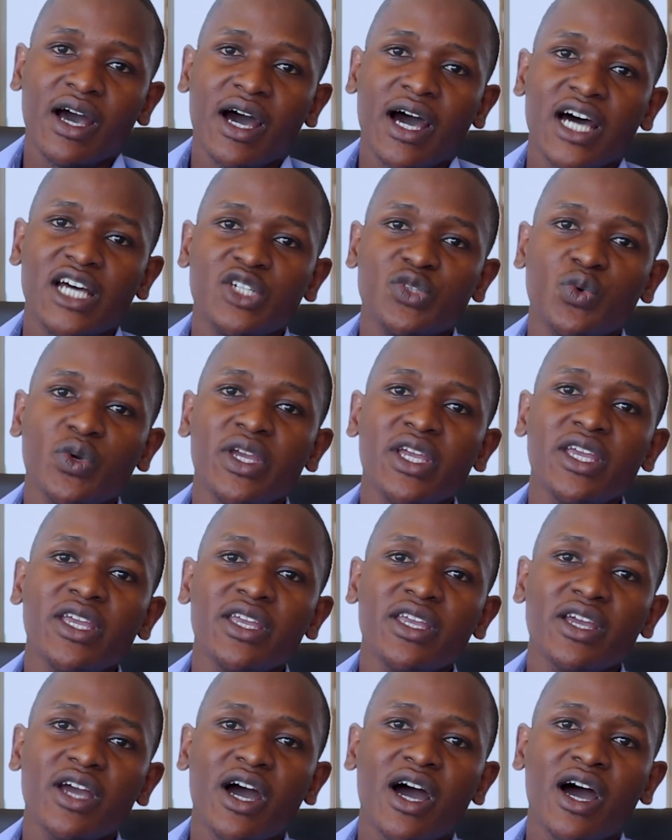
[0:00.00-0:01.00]
and
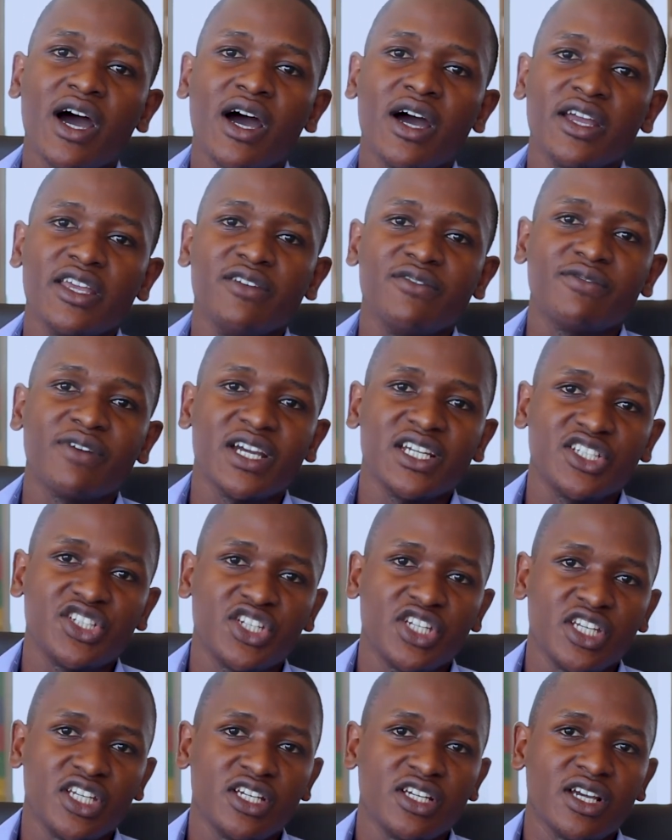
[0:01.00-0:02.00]
we are
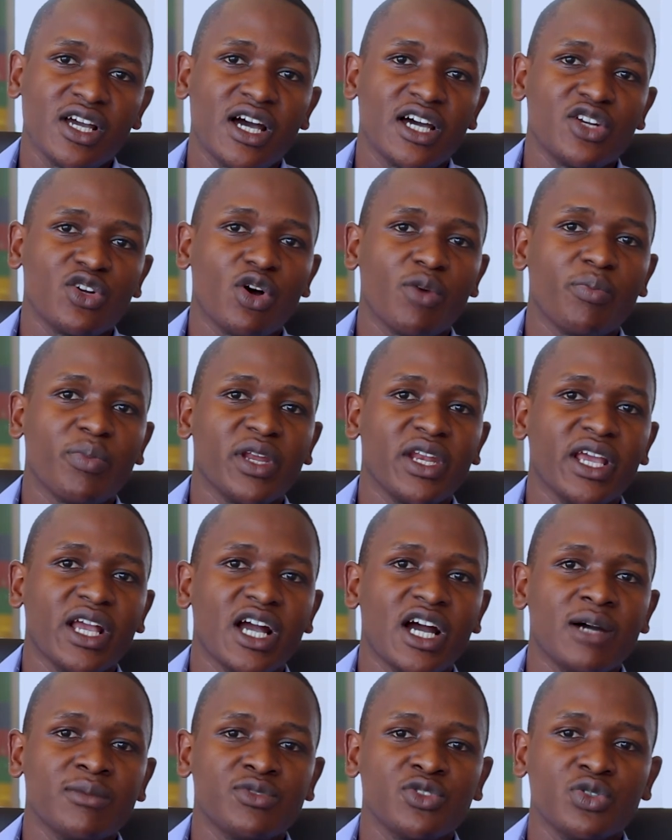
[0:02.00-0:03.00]
inviting and opening
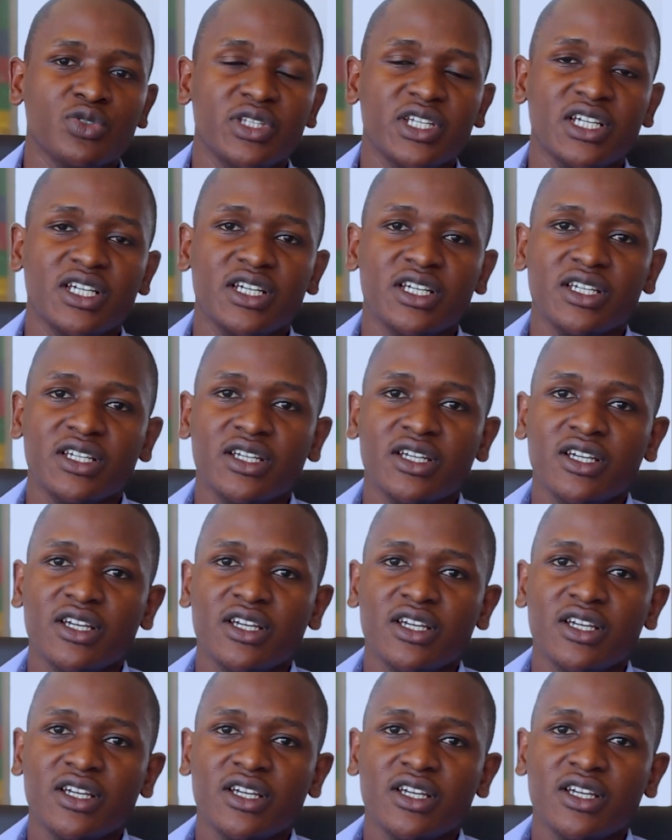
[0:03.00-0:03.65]
up to the